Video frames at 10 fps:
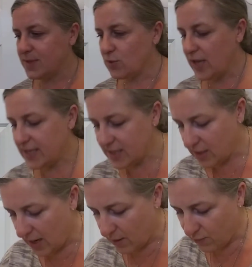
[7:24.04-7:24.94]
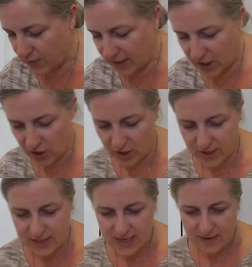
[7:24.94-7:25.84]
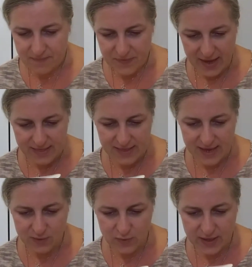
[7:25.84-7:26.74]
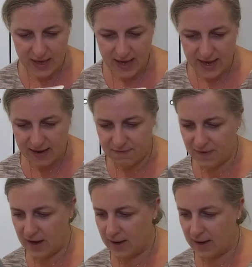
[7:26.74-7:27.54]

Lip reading: So that's really good. And then we have